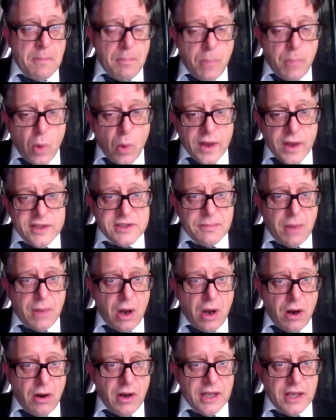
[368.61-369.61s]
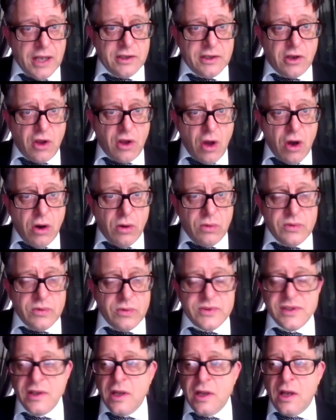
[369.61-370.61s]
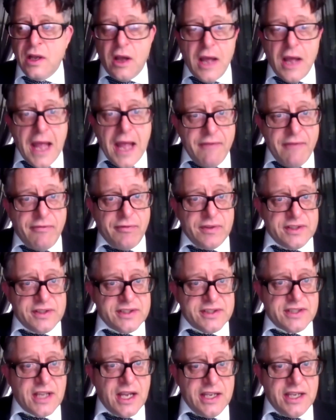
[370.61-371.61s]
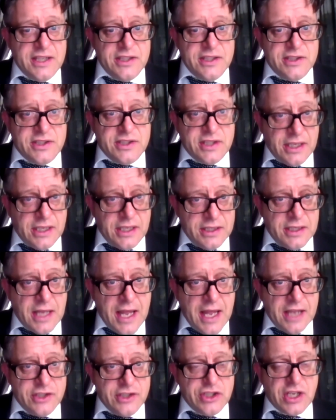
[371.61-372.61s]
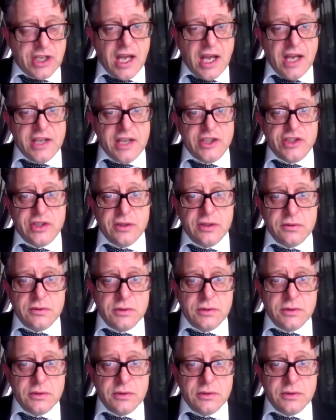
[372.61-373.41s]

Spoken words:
Boys are behind girls at every stage in education.